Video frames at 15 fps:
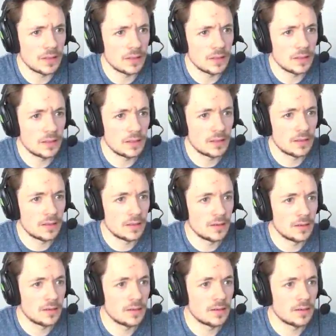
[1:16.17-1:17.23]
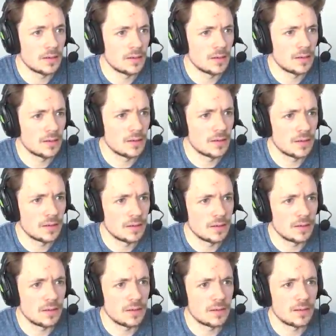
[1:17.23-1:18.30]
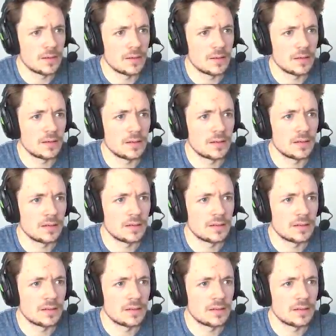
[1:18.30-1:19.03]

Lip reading: Nobody speaks.